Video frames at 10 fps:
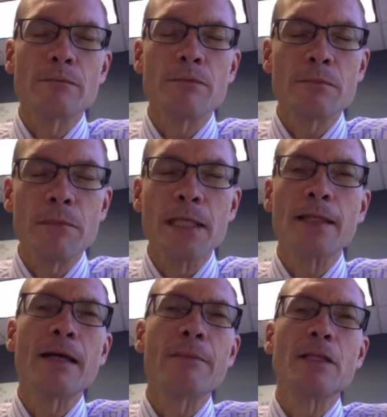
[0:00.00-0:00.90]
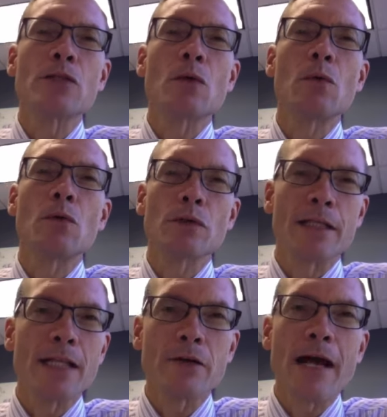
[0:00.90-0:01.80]
meeting them at the schools
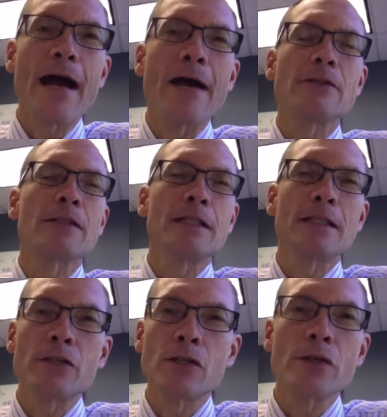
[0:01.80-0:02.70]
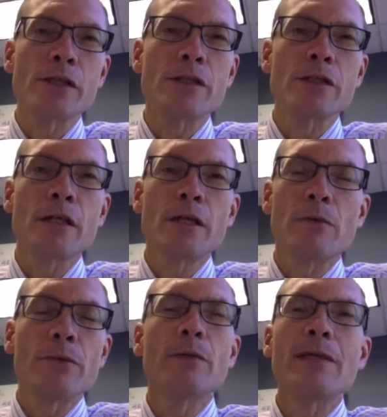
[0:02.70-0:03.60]
and at their houses and at the churches.
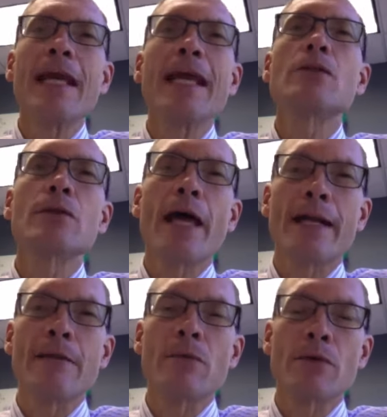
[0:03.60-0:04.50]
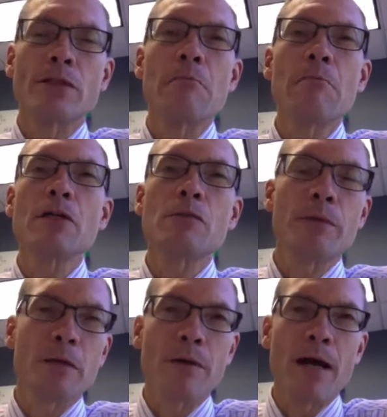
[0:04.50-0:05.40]
We can't do that anymore. It's a much
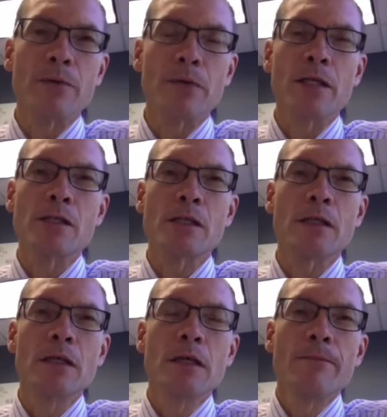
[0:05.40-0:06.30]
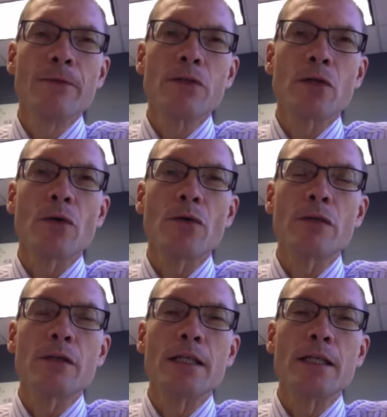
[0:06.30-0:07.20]
bigger population.
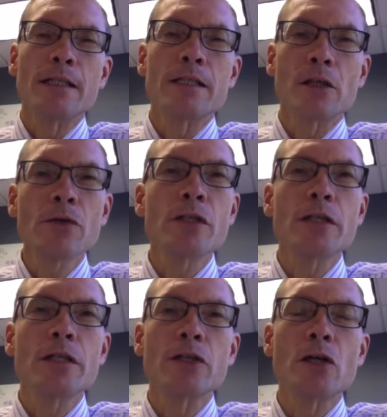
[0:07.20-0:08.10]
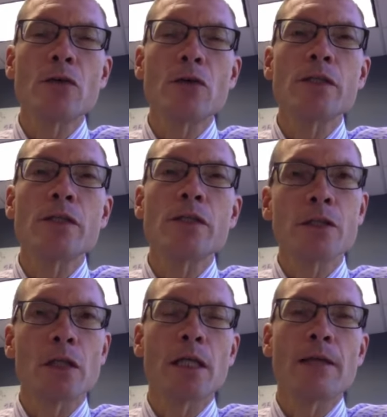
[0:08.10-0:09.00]
So the solution is to go
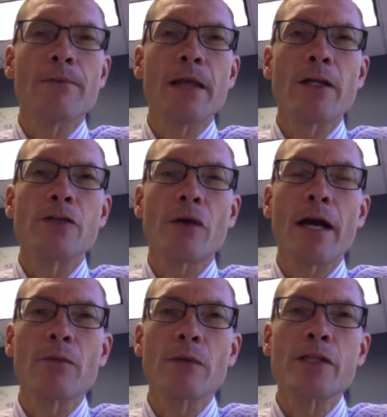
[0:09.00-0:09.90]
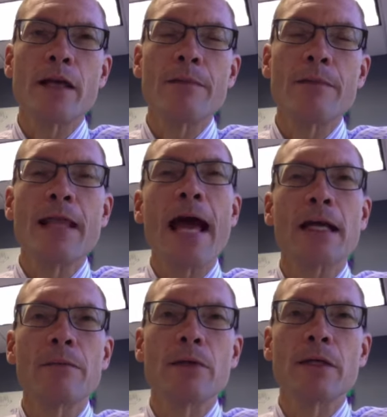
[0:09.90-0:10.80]
digitally and try to reach them in that
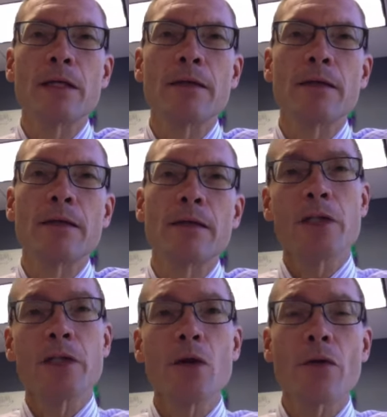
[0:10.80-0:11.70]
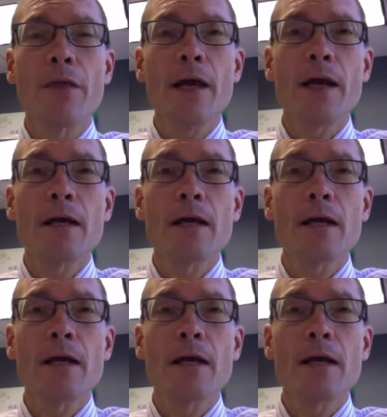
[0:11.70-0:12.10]
community because we know they're there.